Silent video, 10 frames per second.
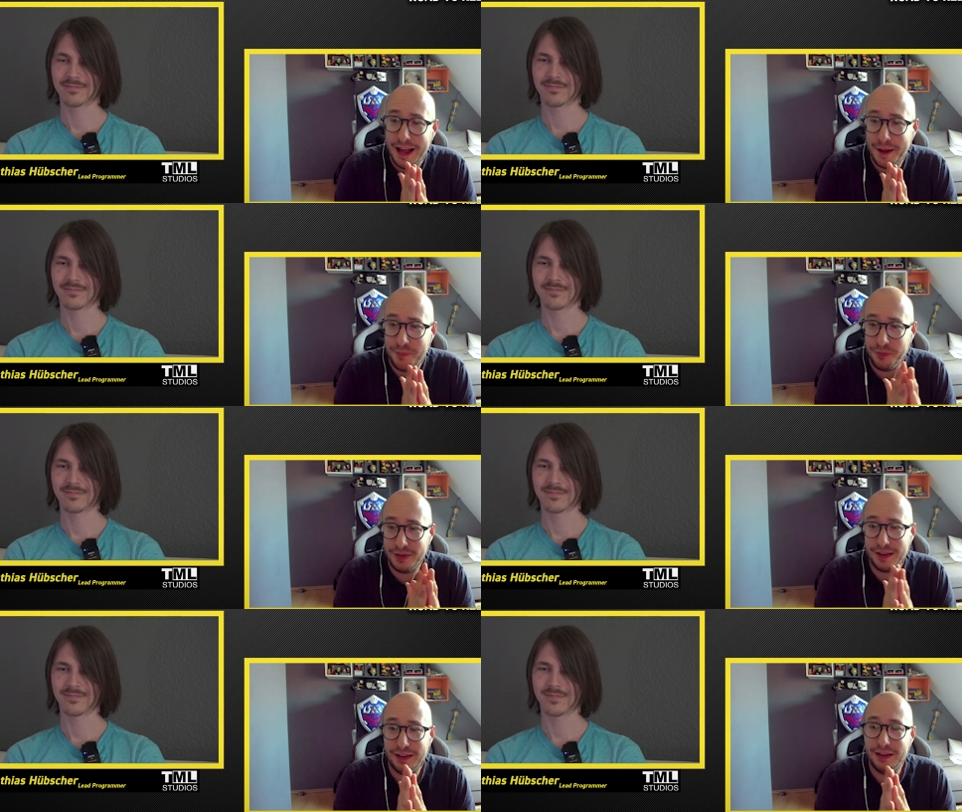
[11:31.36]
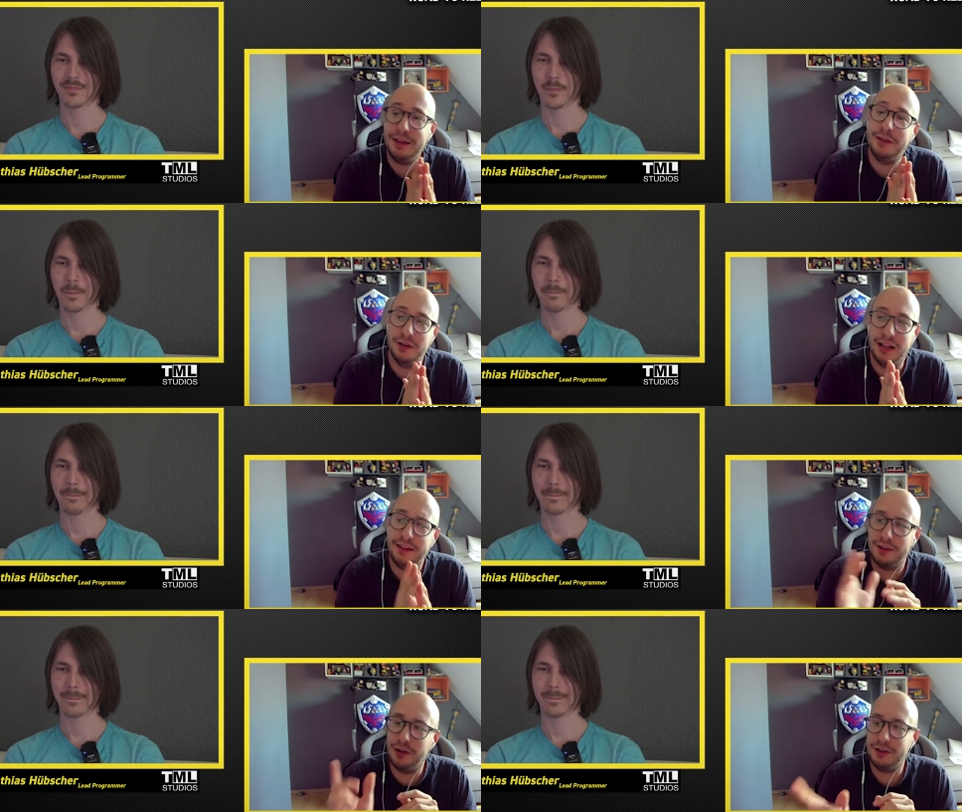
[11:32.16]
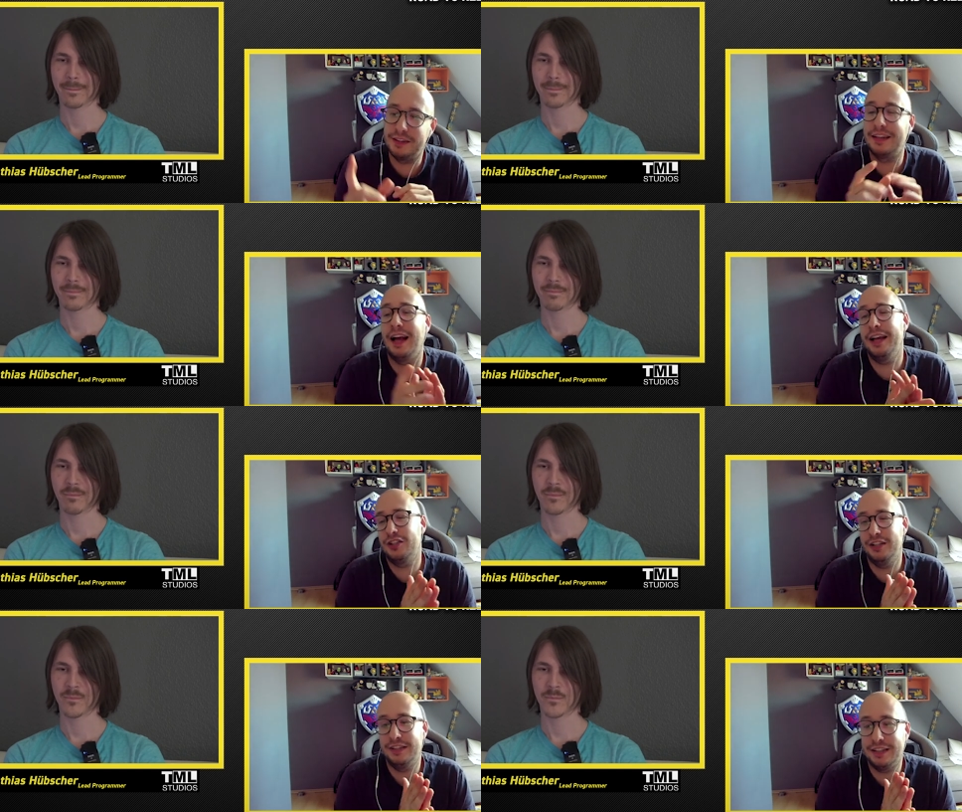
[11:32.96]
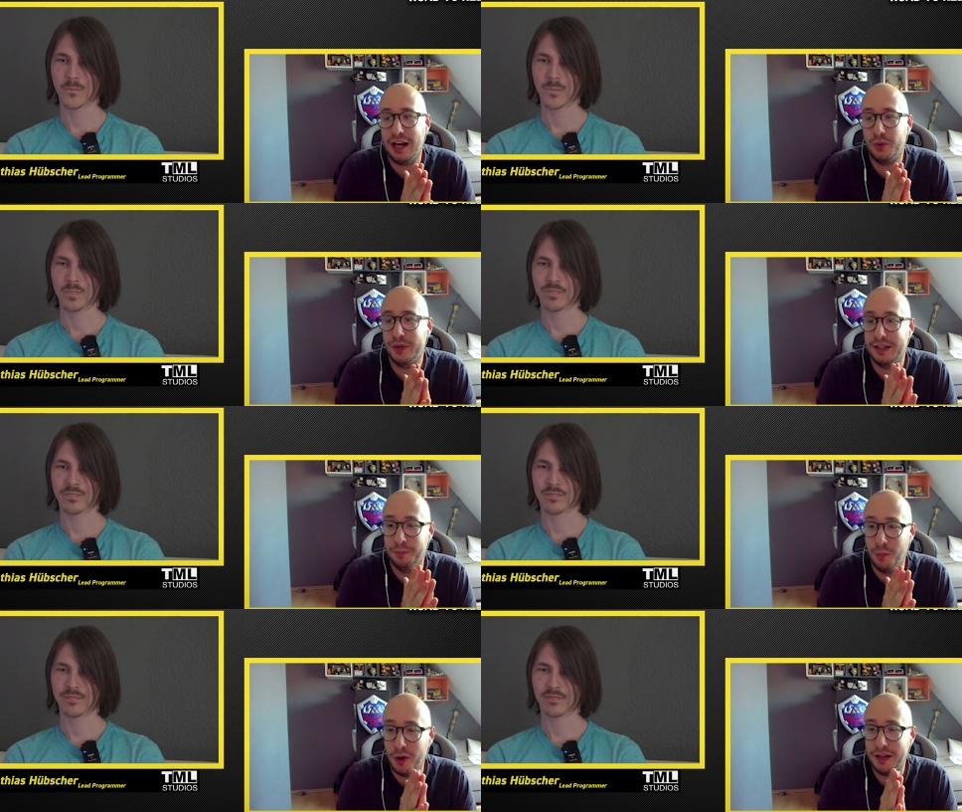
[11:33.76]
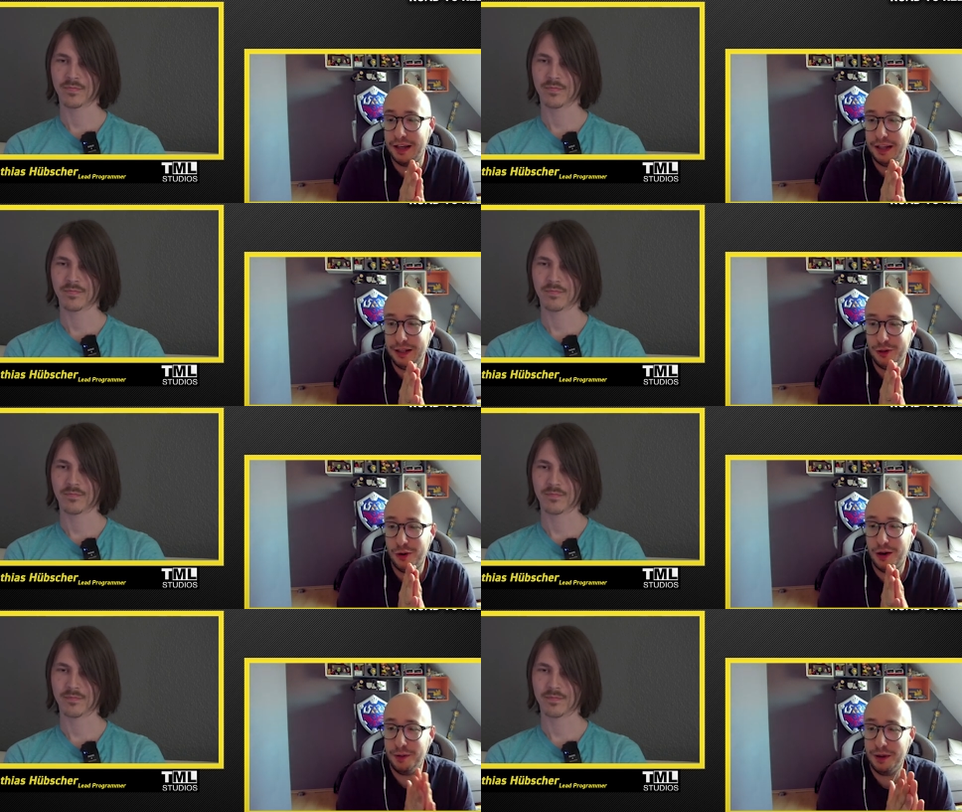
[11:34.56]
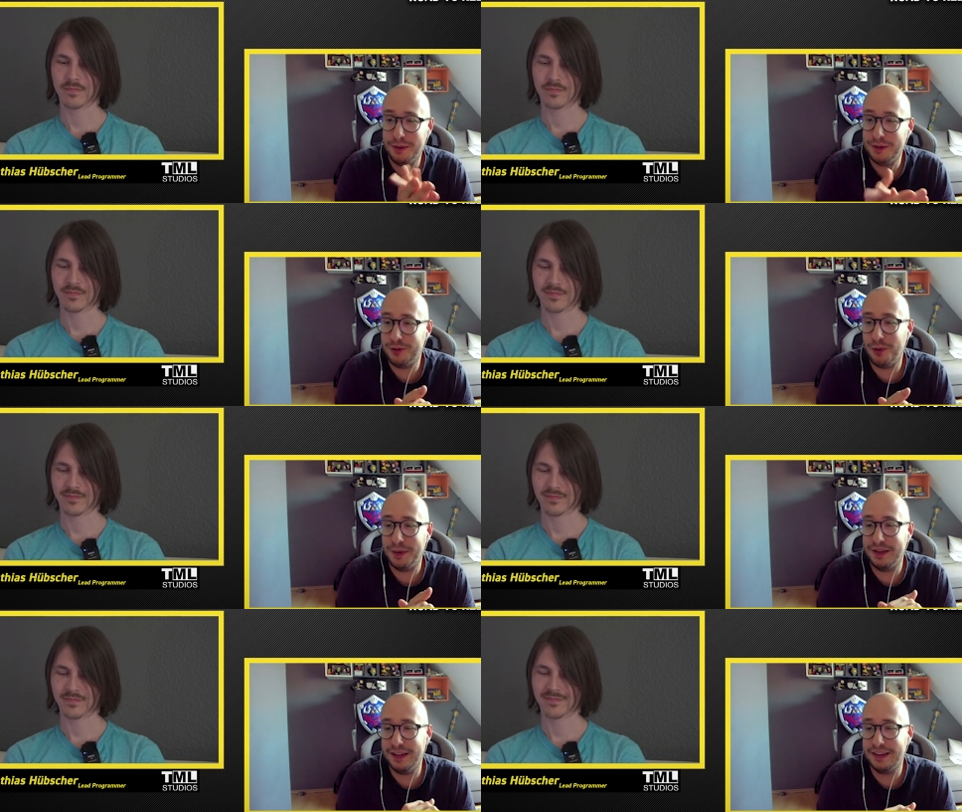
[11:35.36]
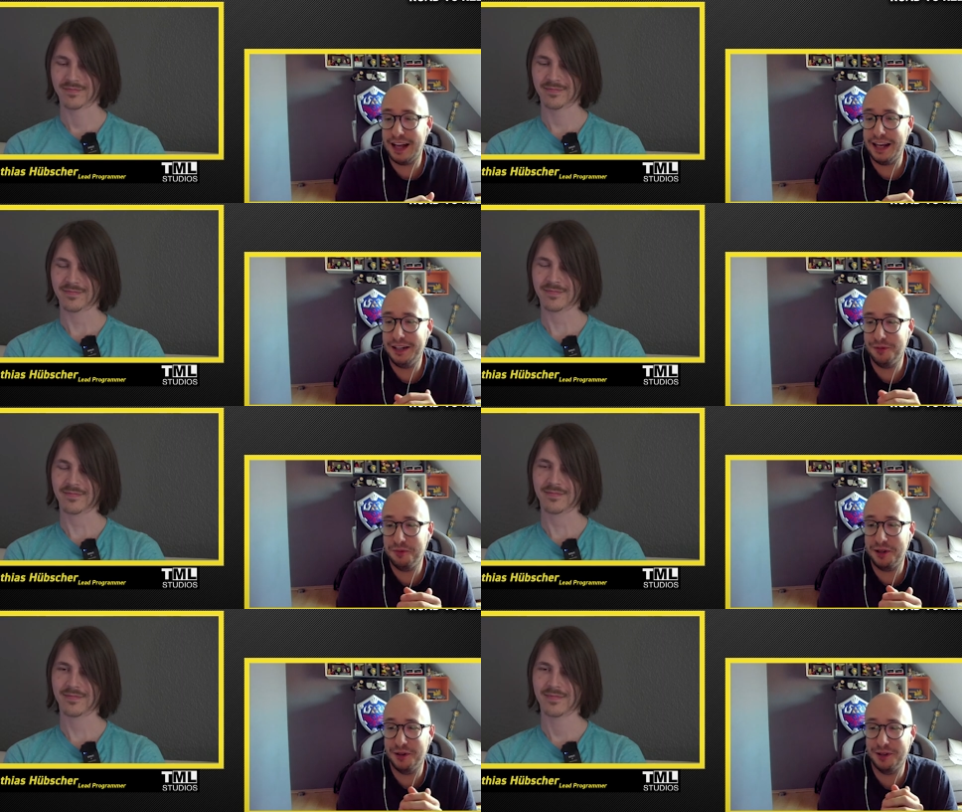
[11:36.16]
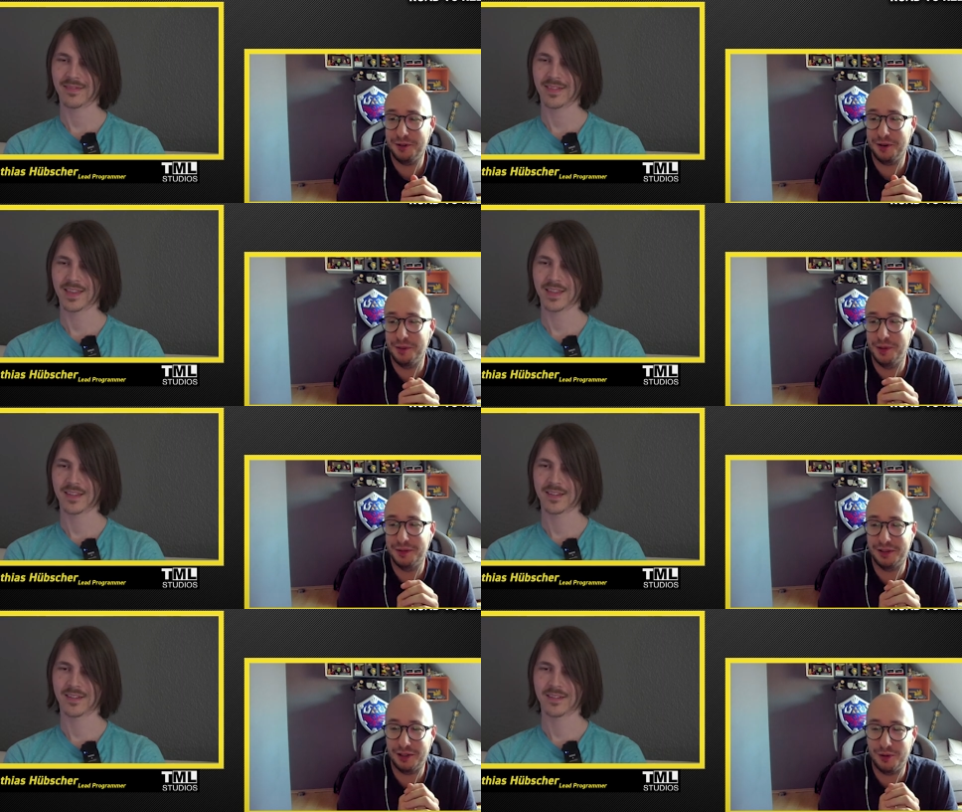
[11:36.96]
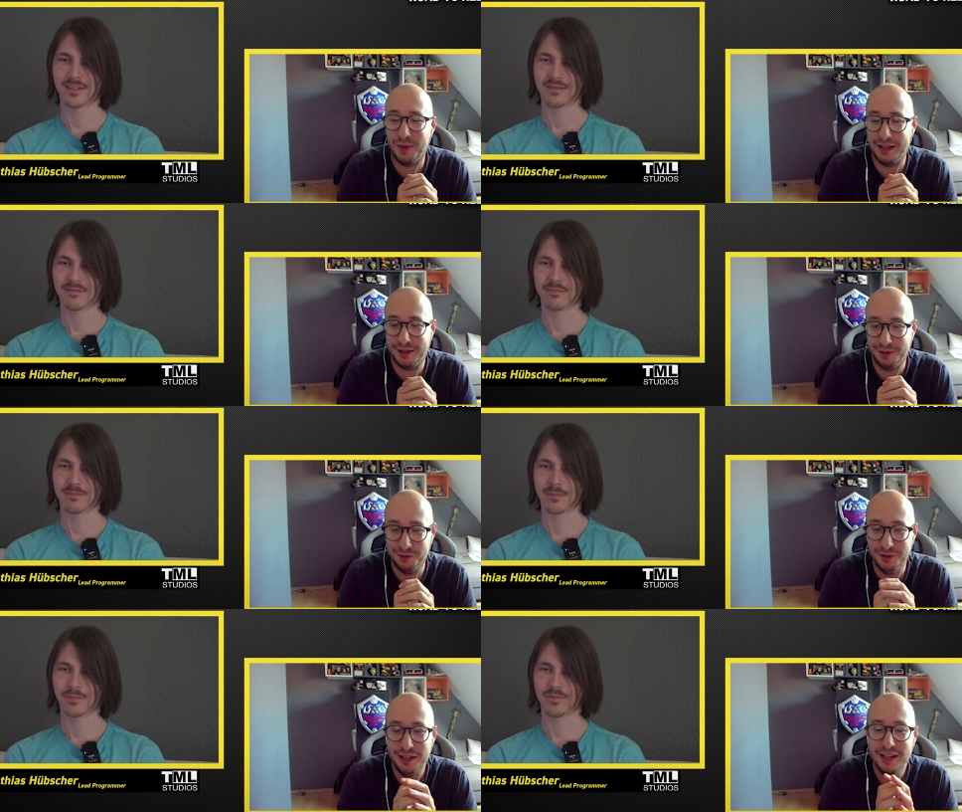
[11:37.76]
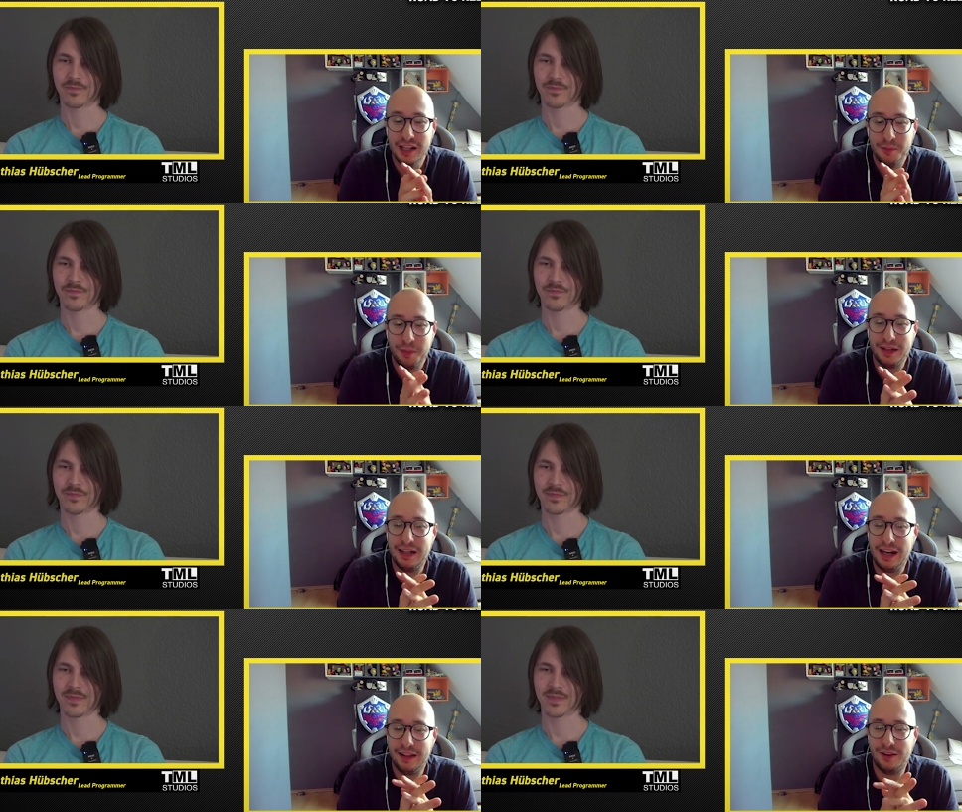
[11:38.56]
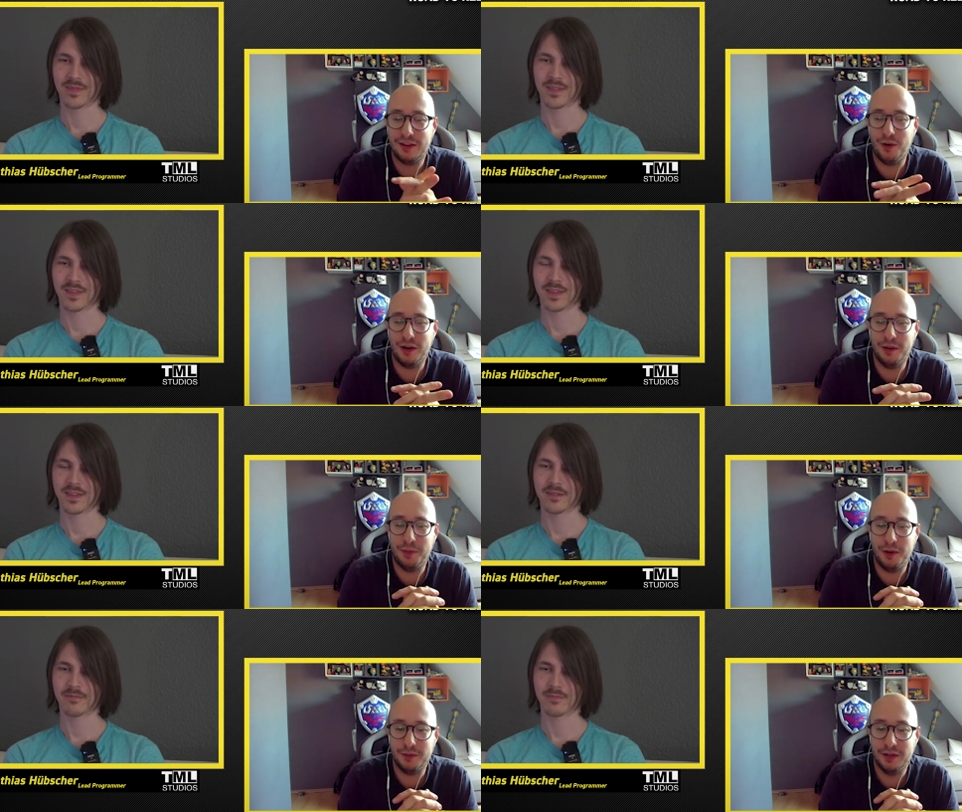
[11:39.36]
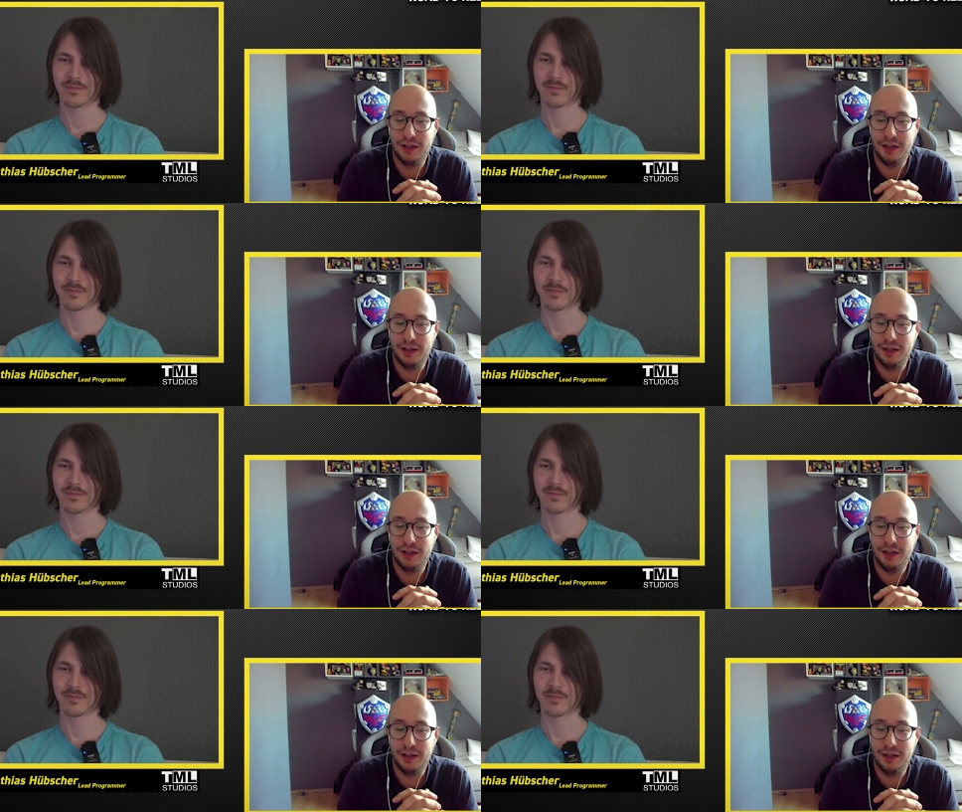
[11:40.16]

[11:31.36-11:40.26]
Speaker 1: Um, let's not st actually start with a modding editor. Um, dropping this date we're gonna talk about quite soon, but let's talk about